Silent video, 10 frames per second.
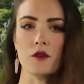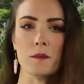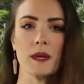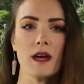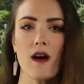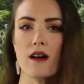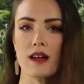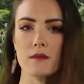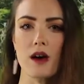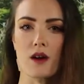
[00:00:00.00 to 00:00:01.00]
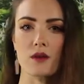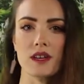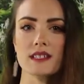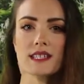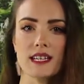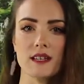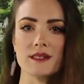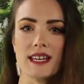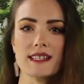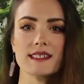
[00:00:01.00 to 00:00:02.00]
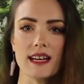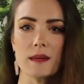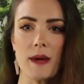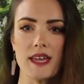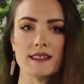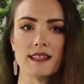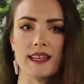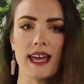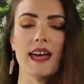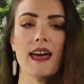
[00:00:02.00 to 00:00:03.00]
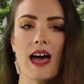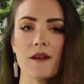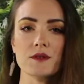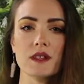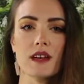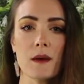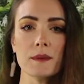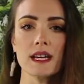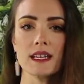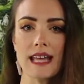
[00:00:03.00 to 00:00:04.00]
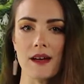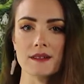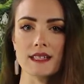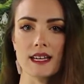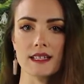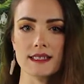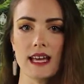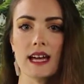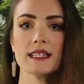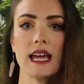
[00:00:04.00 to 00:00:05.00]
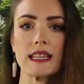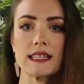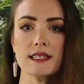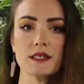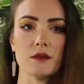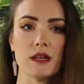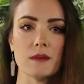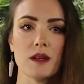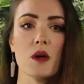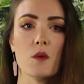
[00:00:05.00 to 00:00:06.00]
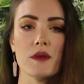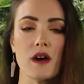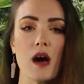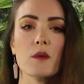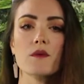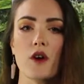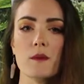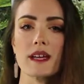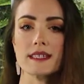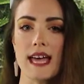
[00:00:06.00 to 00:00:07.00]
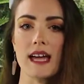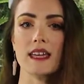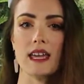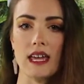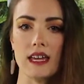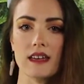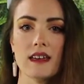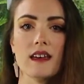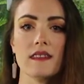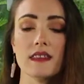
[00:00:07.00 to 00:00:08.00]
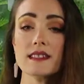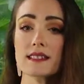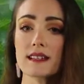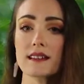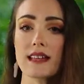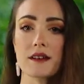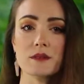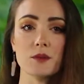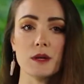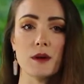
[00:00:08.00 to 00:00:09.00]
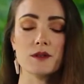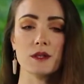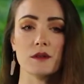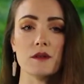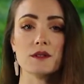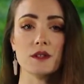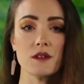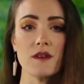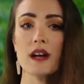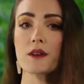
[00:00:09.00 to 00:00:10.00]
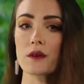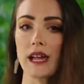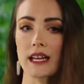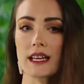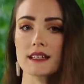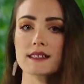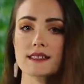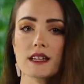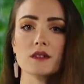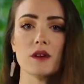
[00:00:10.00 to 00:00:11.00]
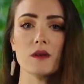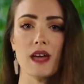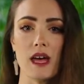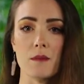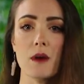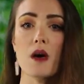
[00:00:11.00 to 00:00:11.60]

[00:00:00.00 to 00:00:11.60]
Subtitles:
for PRMO continues at a steady pace today after the company announced that it signed a lease agreement with Aqua Farming Tech, Inc. This deal allows Primo to grow certified organic sun-grown hemp